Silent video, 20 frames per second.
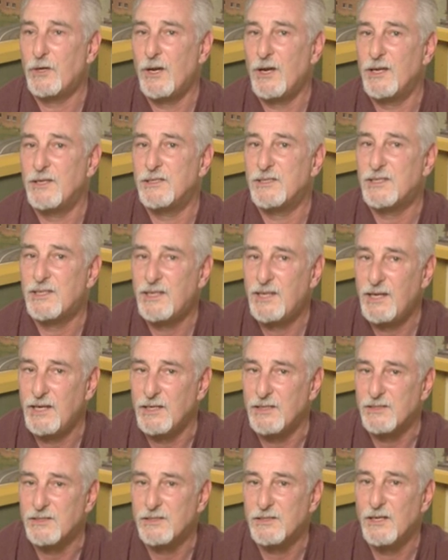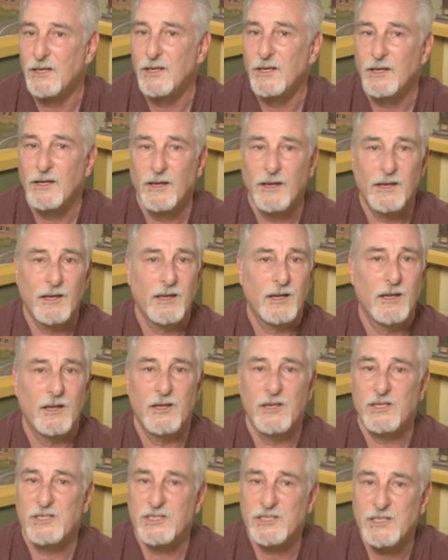kinds of kits.
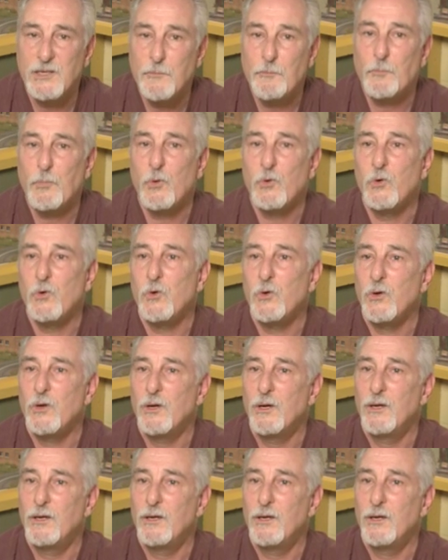Simple,